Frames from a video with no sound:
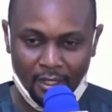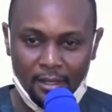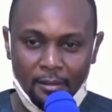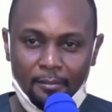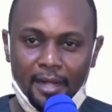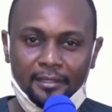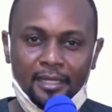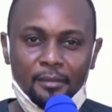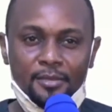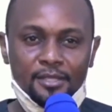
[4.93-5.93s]
My
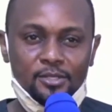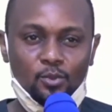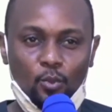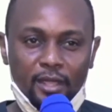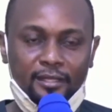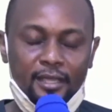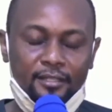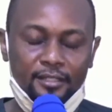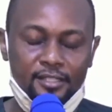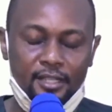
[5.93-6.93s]
name is Nweke
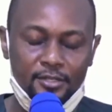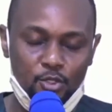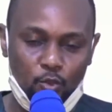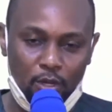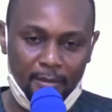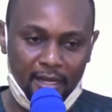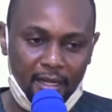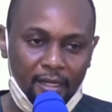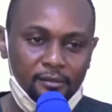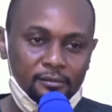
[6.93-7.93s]
Christian
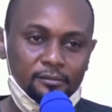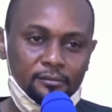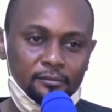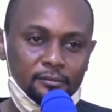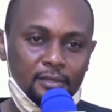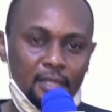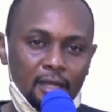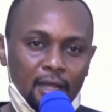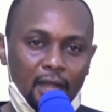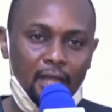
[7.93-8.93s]
Chukwemeka.
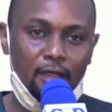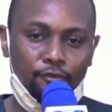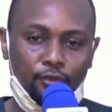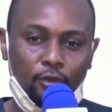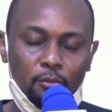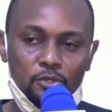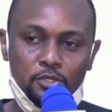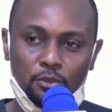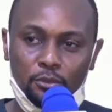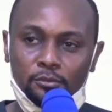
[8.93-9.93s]
I am from
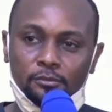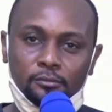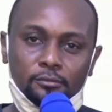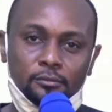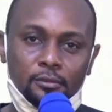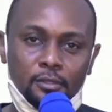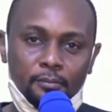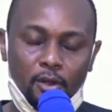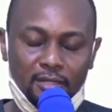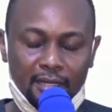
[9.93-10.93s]
Uturu,
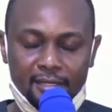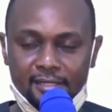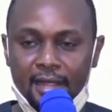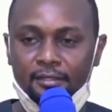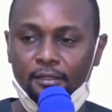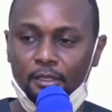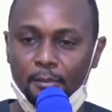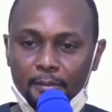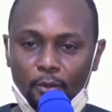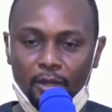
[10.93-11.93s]
but I reside in
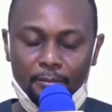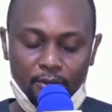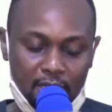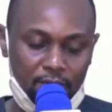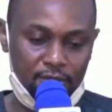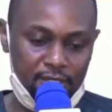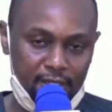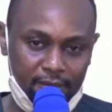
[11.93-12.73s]
Rumibekwe in Port Harcourt here.